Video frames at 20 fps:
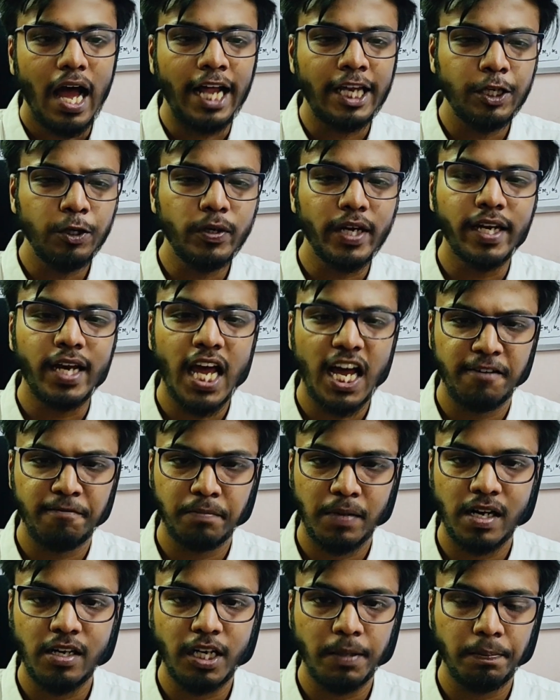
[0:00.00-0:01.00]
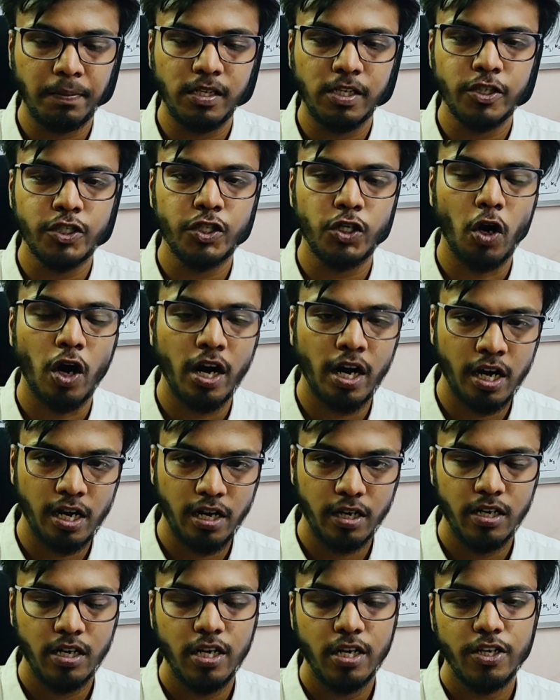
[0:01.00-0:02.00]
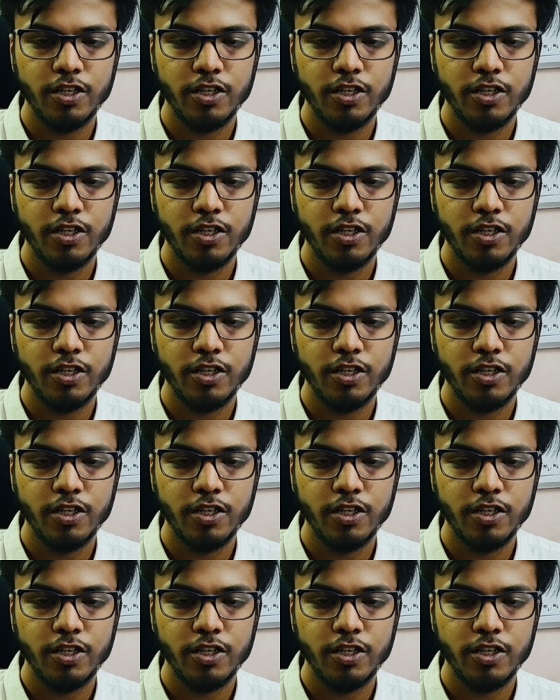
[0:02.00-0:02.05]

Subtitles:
and you can have multiple shorter